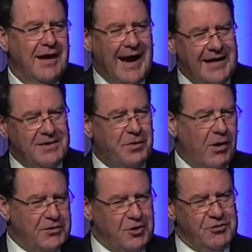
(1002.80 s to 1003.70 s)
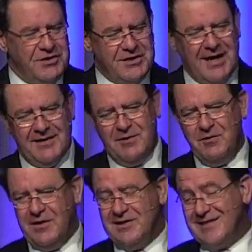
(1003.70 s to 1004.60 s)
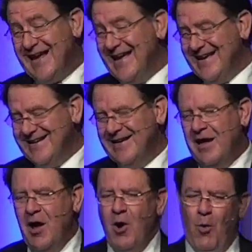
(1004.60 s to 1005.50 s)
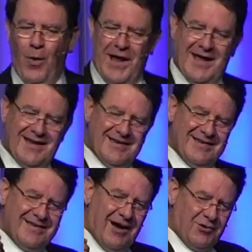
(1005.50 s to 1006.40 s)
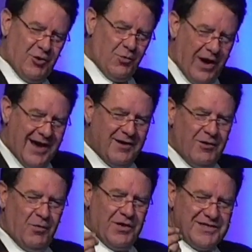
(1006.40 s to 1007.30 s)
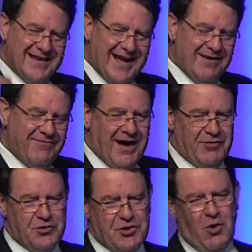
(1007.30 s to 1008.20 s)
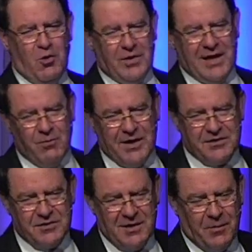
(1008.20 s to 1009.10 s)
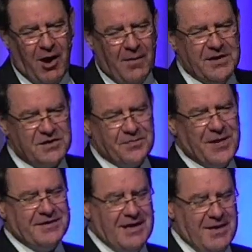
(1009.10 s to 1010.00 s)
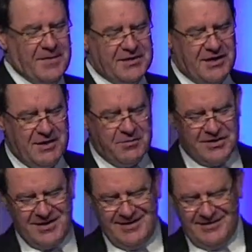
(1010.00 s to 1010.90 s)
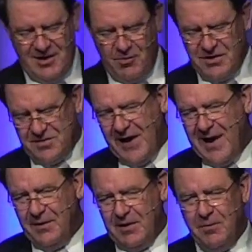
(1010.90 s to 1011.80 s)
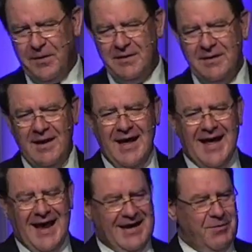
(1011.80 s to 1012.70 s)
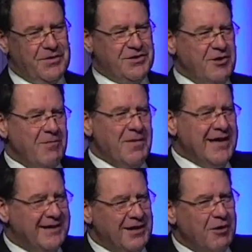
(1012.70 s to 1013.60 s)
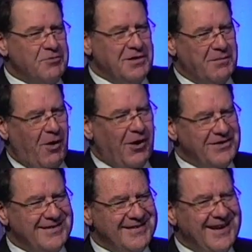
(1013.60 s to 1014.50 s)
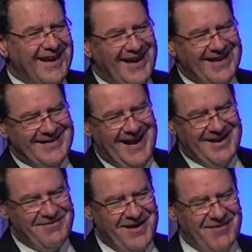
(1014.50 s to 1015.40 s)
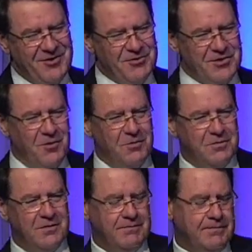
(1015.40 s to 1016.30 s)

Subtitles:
Highland Park Church in Chattanooga, said when Dr. Wagle was 95 years old, he went to the apartment to speak to him, and he said he was sitting there with his Bible open, and he was still making notes in the margin at 95 years old.